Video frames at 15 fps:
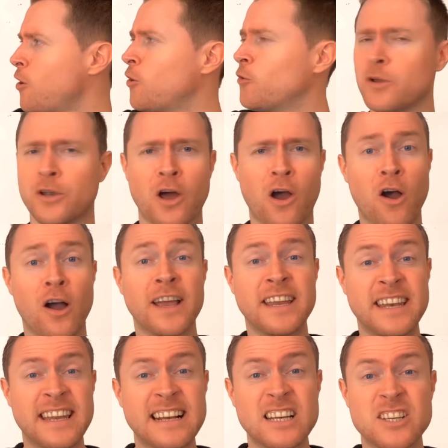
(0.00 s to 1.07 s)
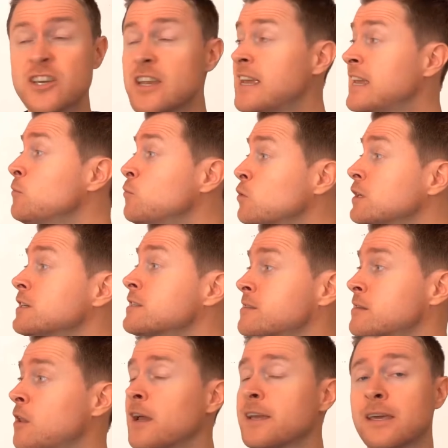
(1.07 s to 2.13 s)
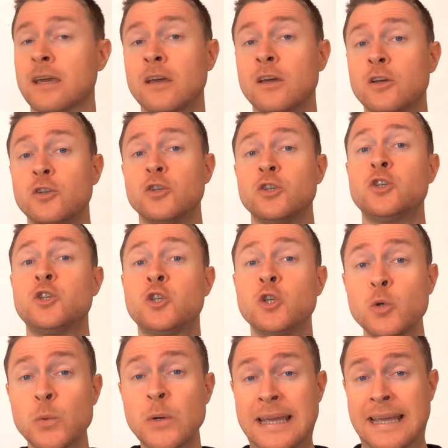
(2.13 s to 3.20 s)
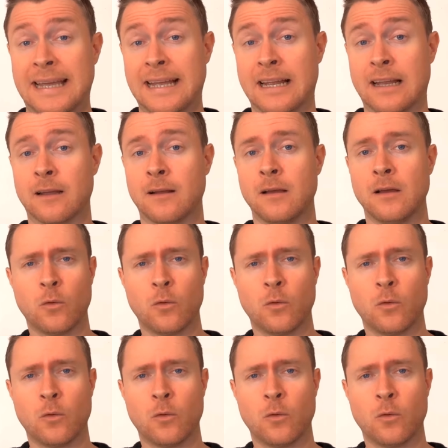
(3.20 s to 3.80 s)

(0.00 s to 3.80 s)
O and I in English in words like doing,